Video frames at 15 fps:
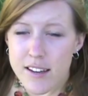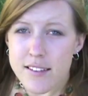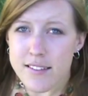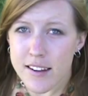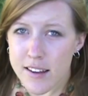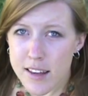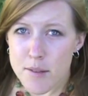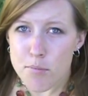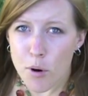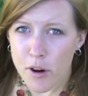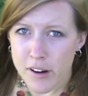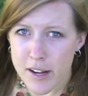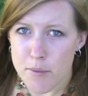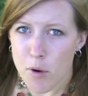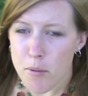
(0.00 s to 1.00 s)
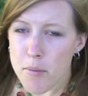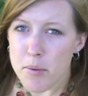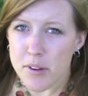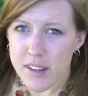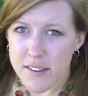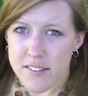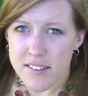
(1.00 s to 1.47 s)
is still important in Mormon
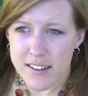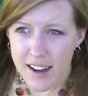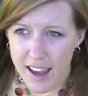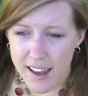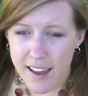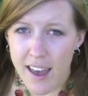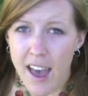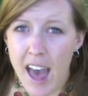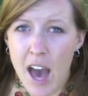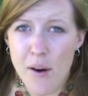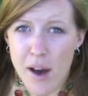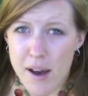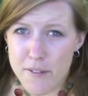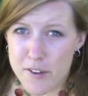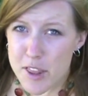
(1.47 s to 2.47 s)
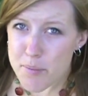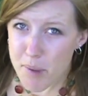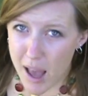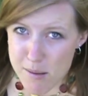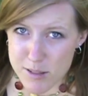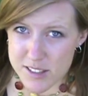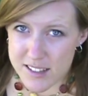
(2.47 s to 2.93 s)
beliefs today. However, the
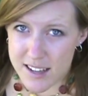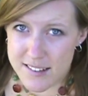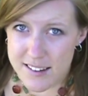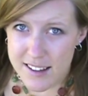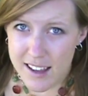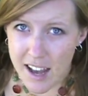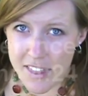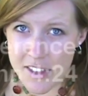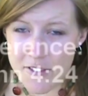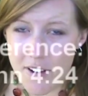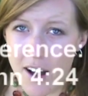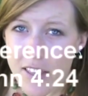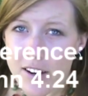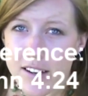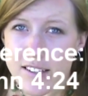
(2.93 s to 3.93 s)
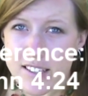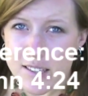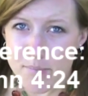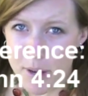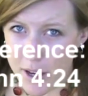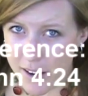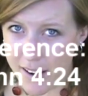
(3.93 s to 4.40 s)
Bible says that God the Father is
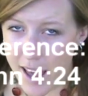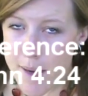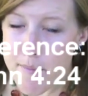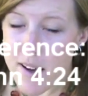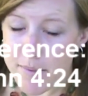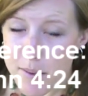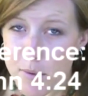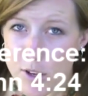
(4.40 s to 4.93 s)
spirit and must be